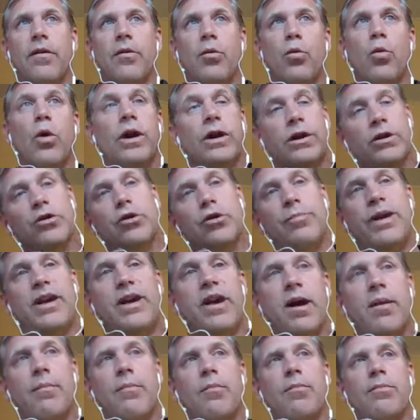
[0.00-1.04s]
what could
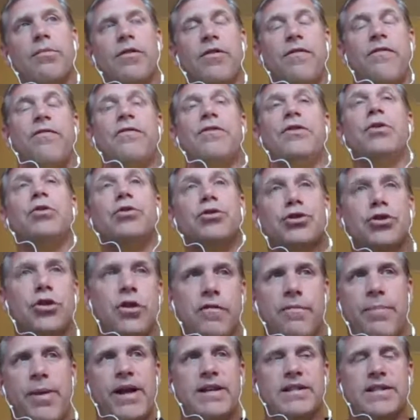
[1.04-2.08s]
become the future
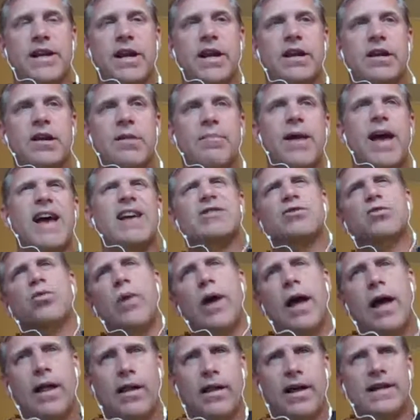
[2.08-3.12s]
of basic income as
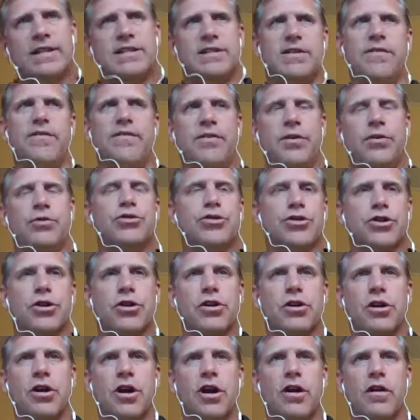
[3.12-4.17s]
well as the
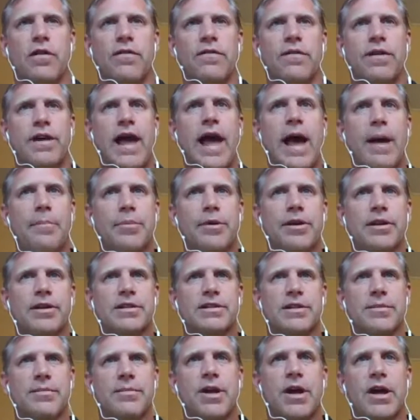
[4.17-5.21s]
future of
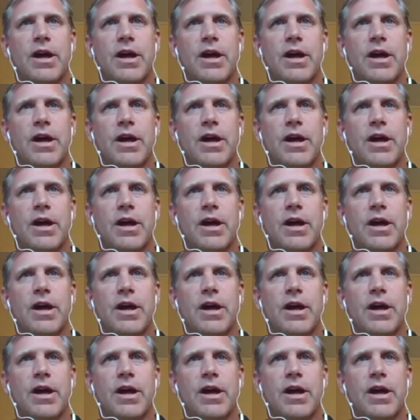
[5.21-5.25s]
capitalism.